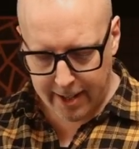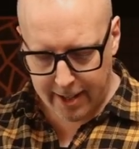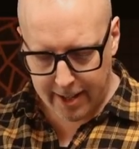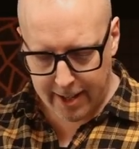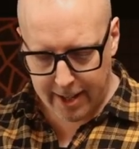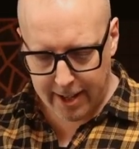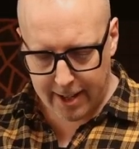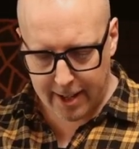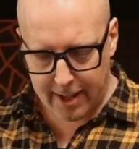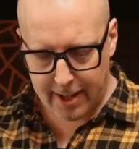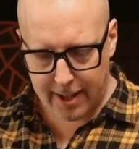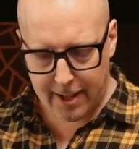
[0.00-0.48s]

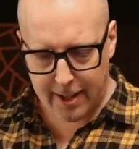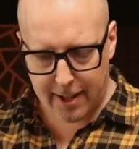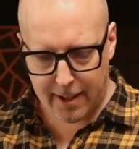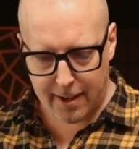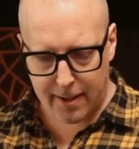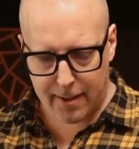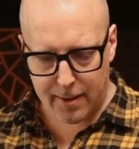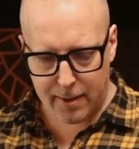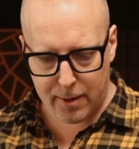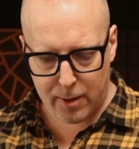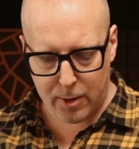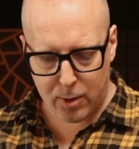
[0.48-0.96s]

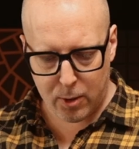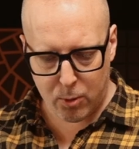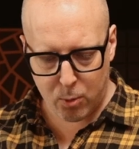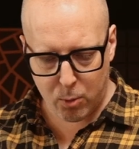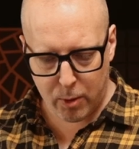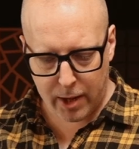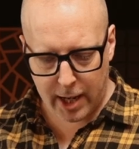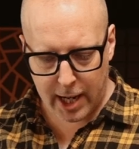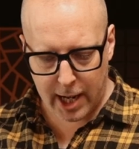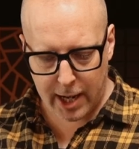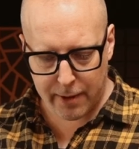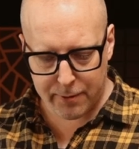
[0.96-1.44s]
Uh,
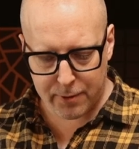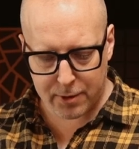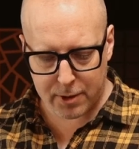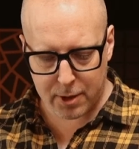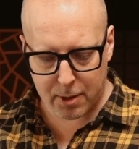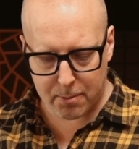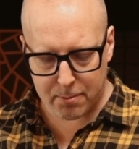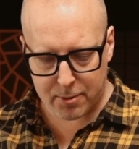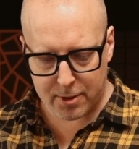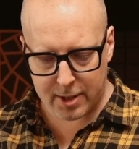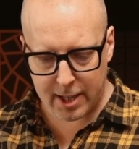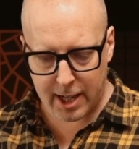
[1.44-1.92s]
we have
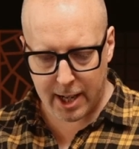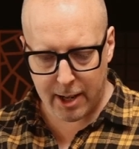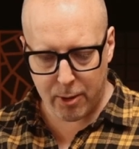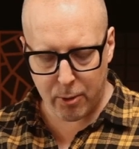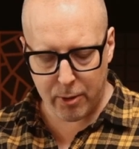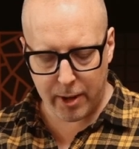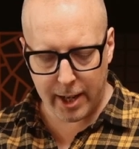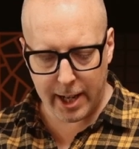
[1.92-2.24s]
some sound